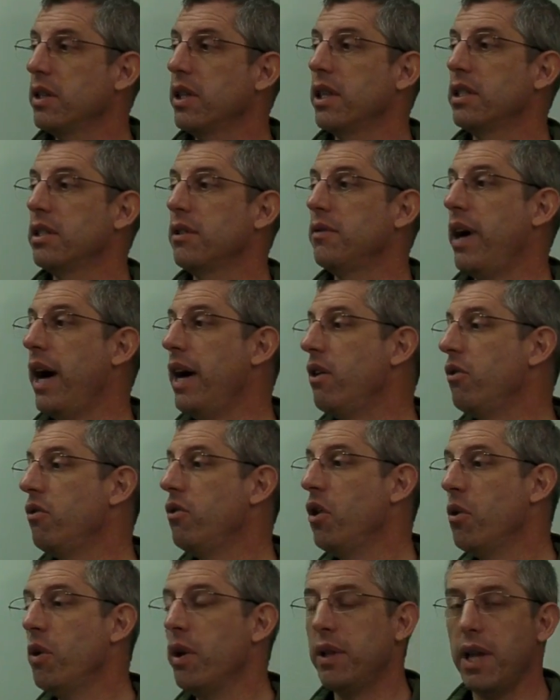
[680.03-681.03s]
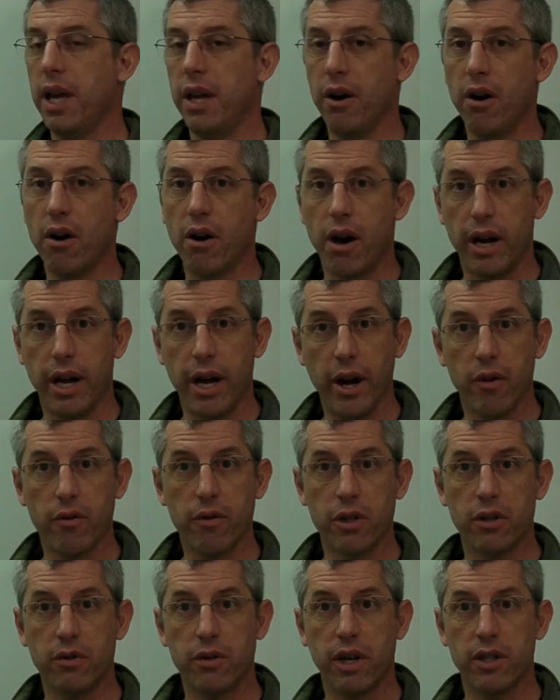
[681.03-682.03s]
Because if I don't know what they are, and I
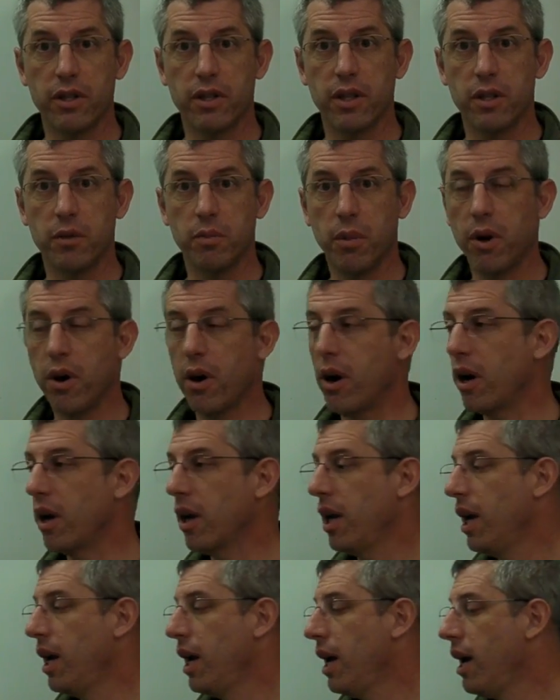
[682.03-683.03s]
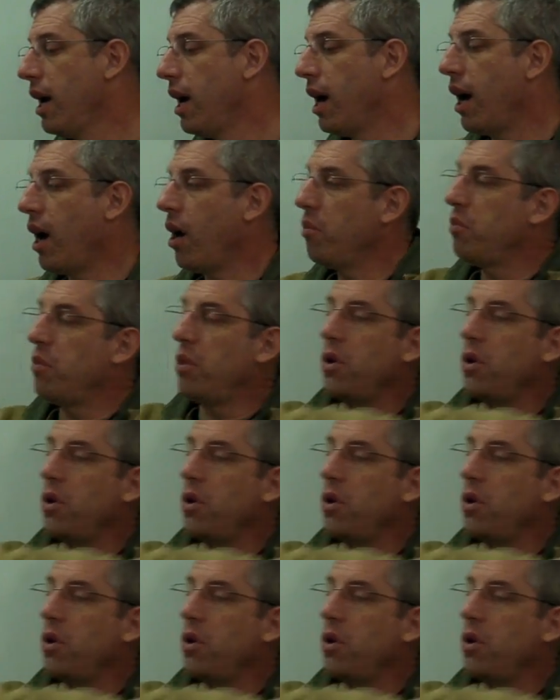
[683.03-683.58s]
overstress this part, I'll